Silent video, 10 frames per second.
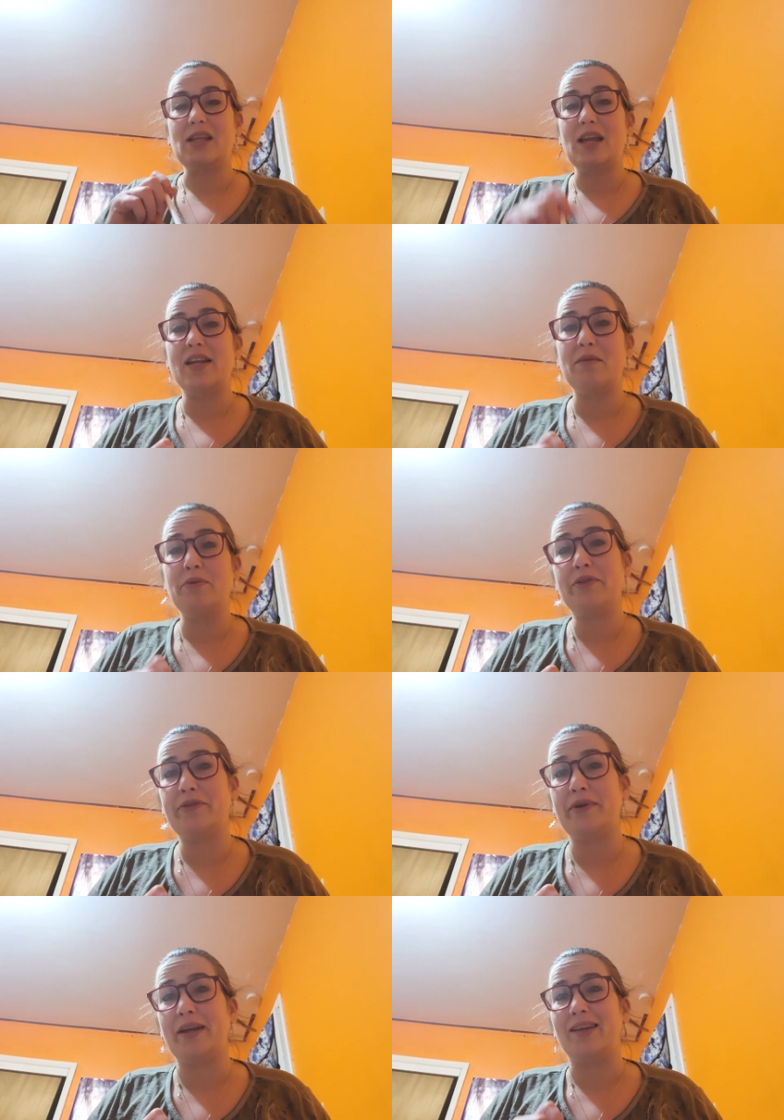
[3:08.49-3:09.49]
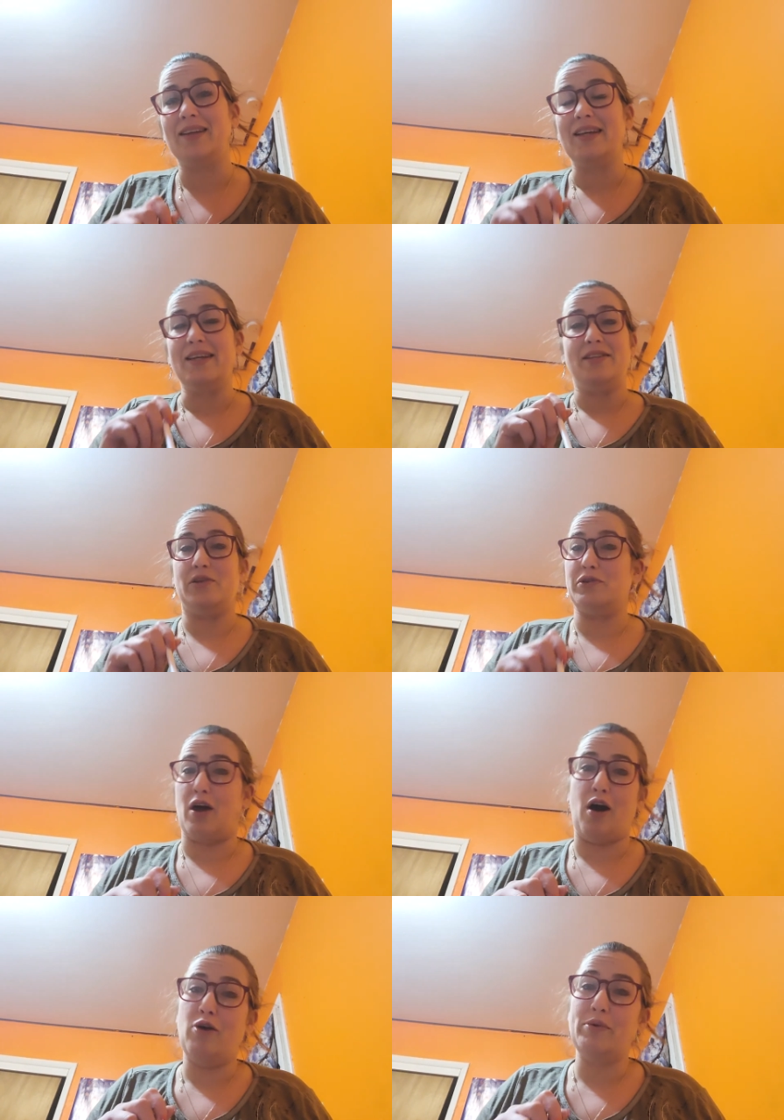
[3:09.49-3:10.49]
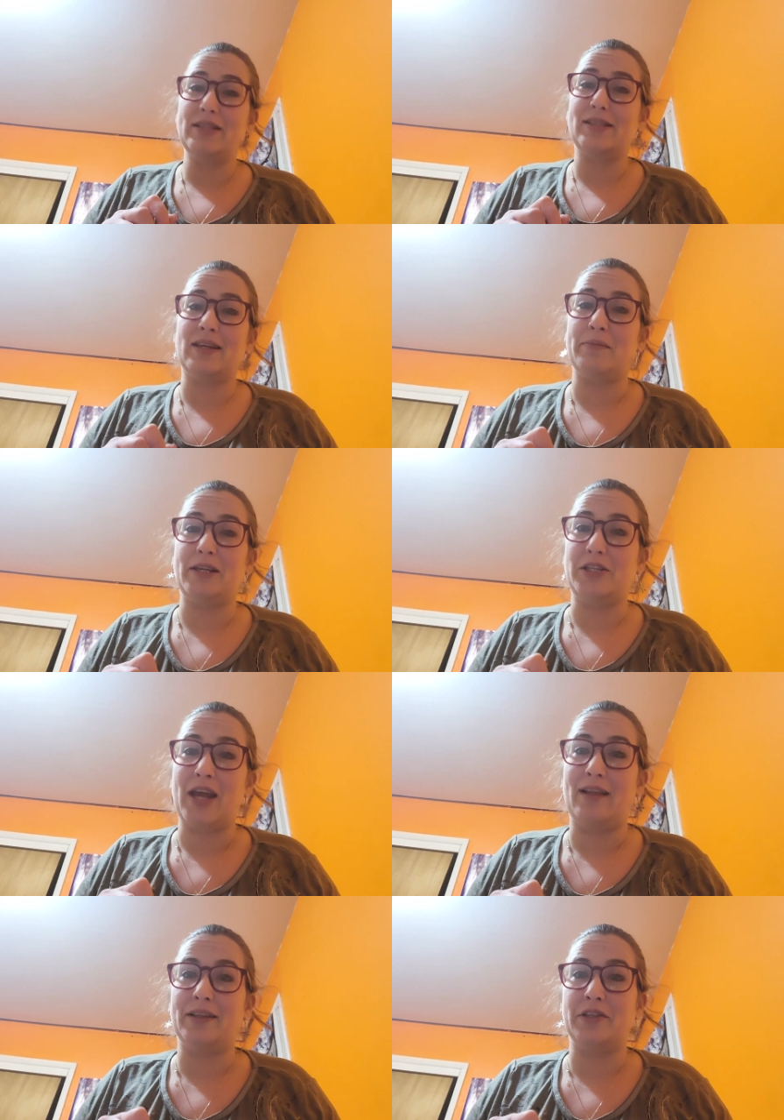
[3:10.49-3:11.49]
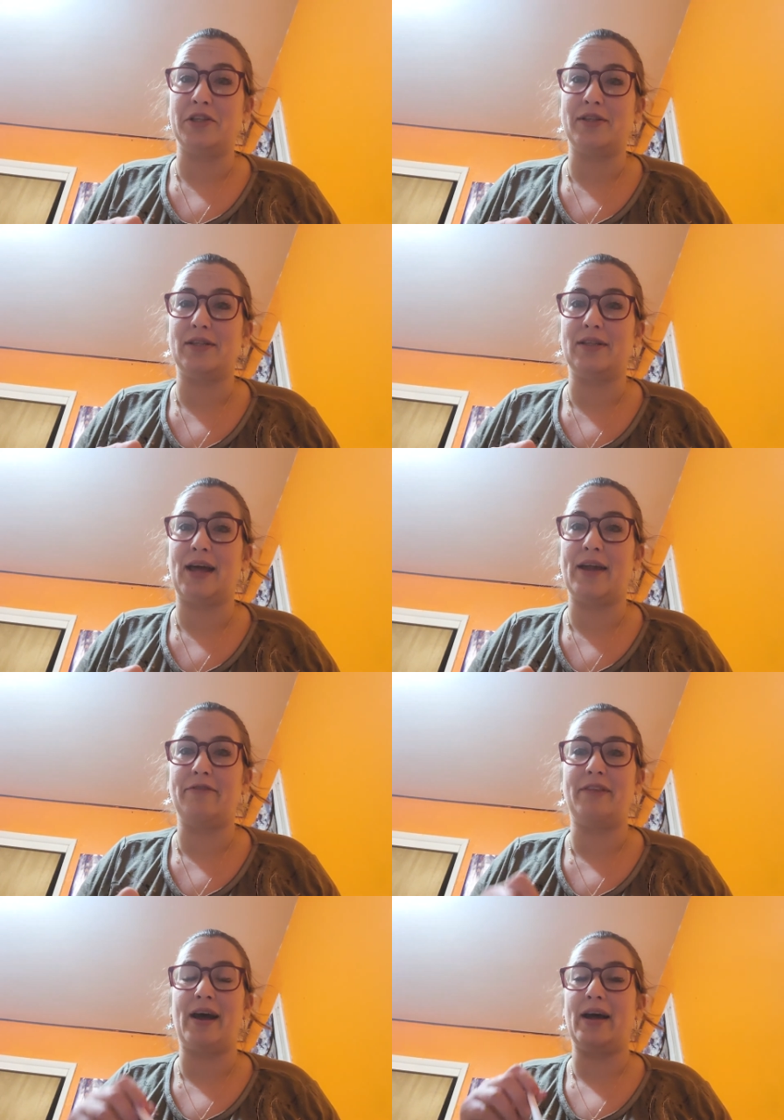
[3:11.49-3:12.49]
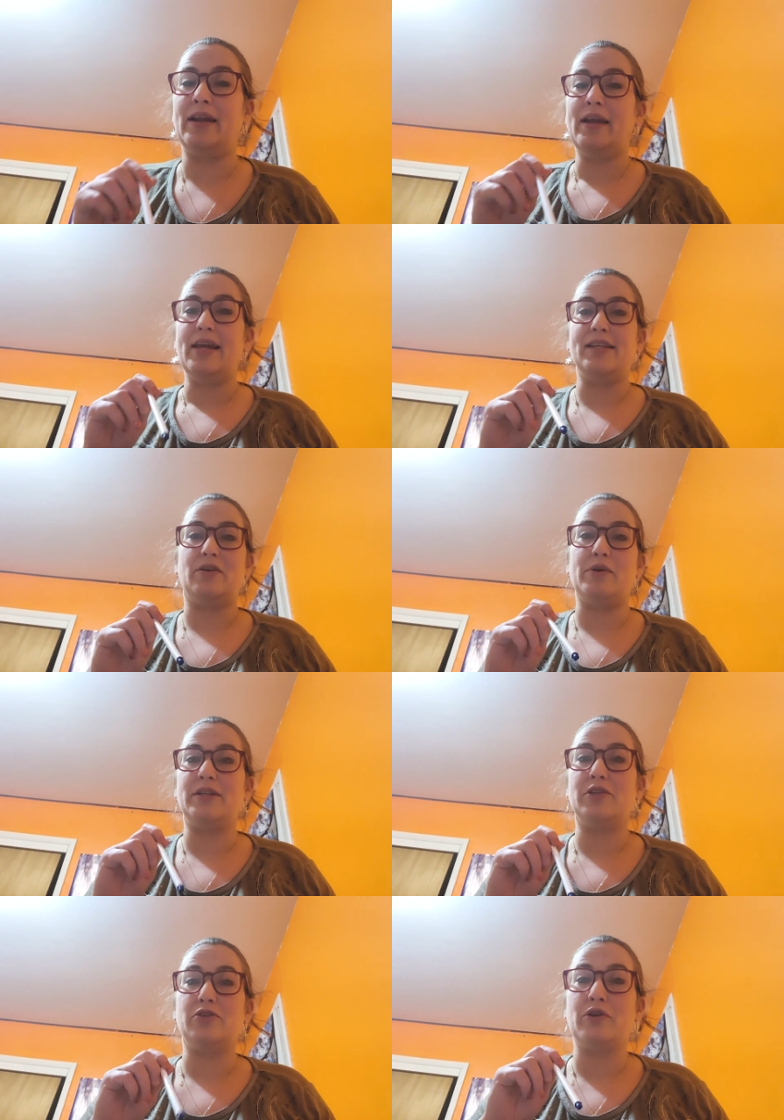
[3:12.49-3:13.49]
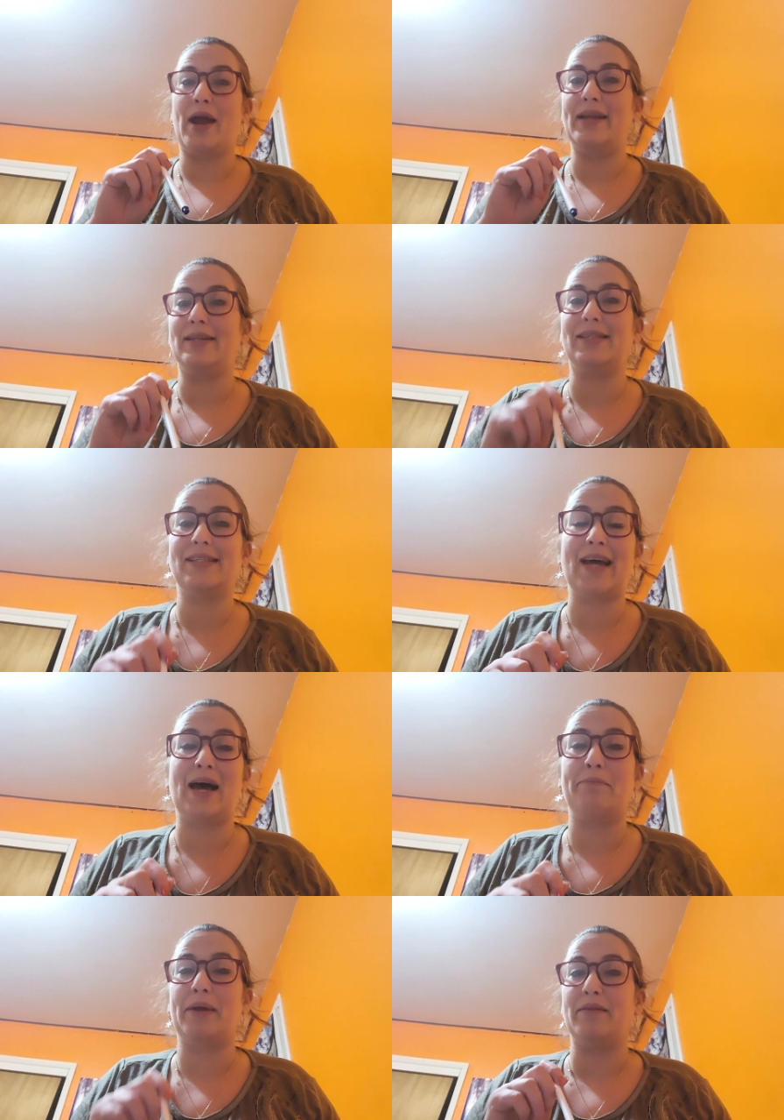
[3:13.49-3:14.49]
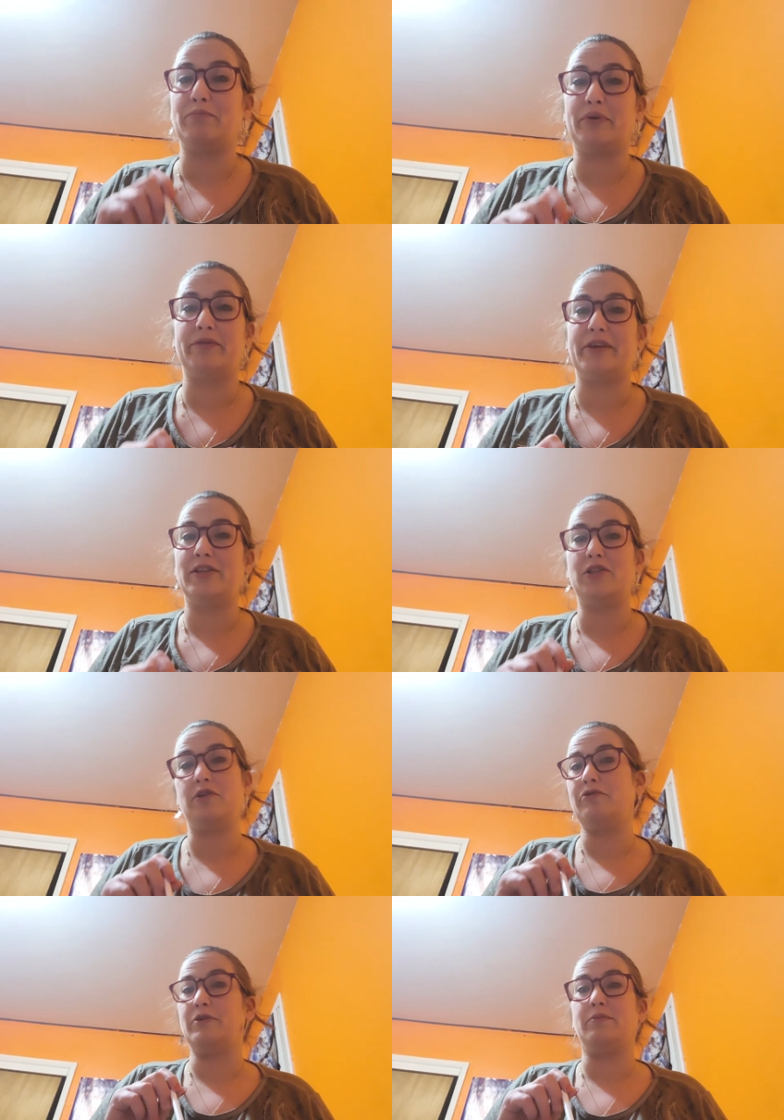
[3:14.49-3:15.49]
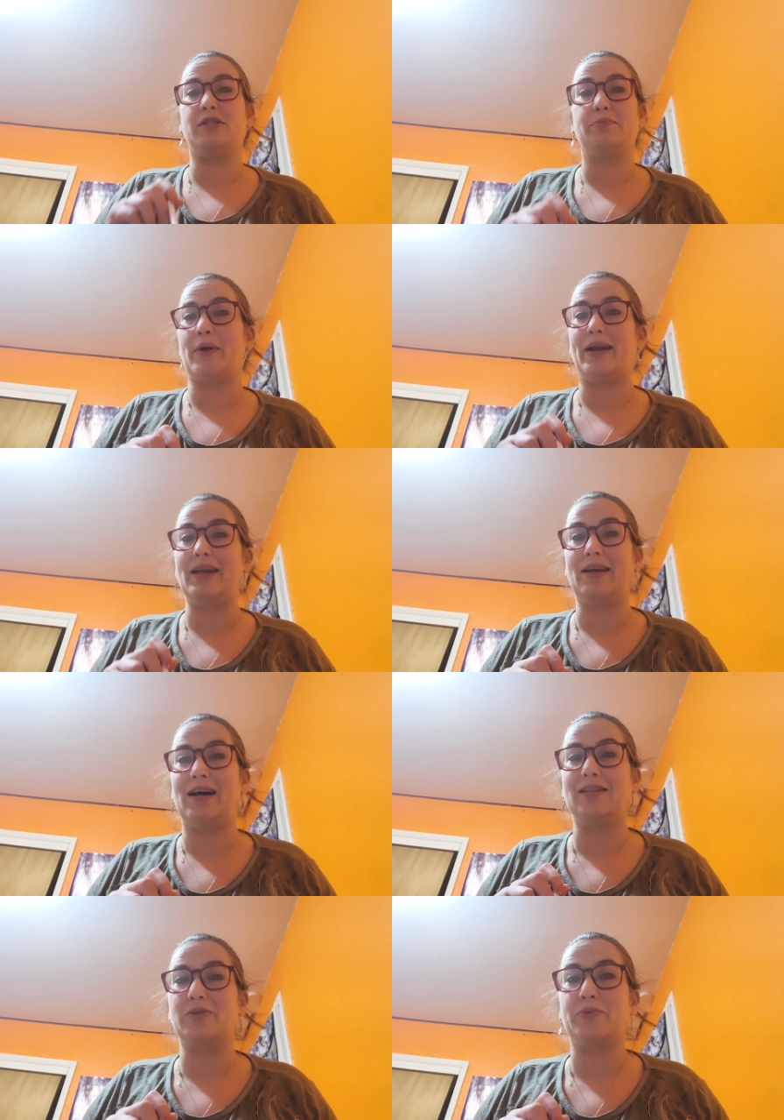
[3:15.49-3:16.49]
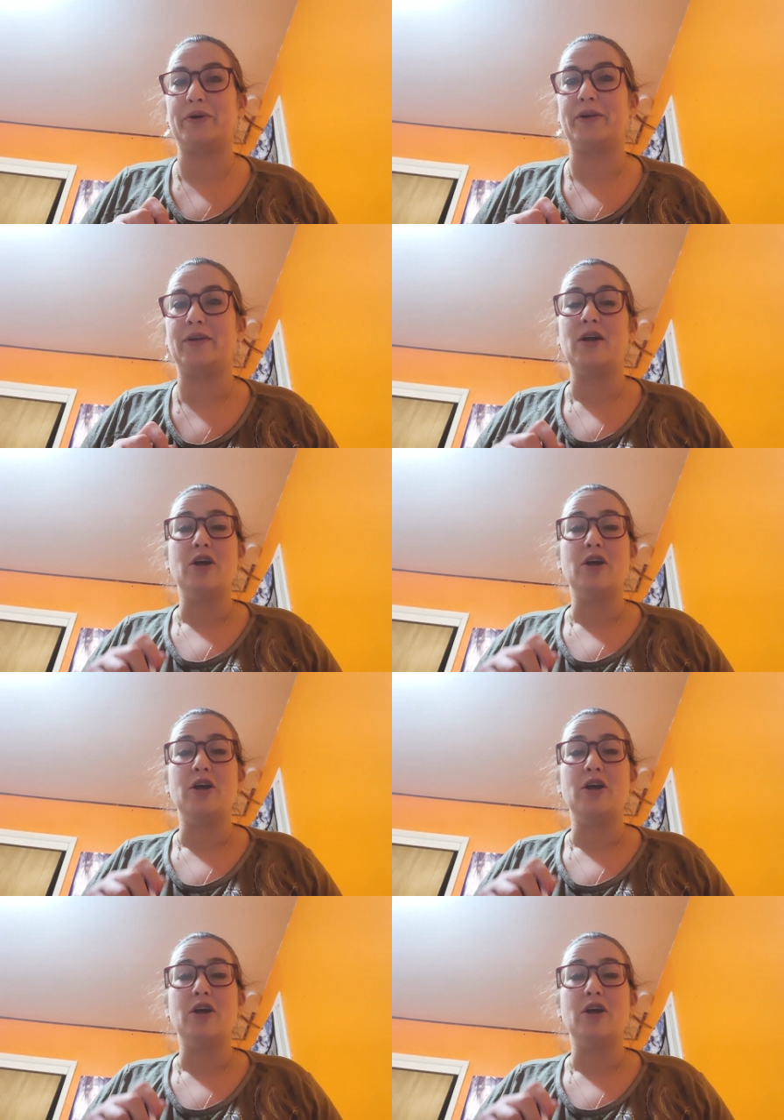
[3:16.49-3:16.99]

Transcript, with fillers: And number three, there's always going to be challenges in life that is going to try to stop and prevent you from spreading God's word,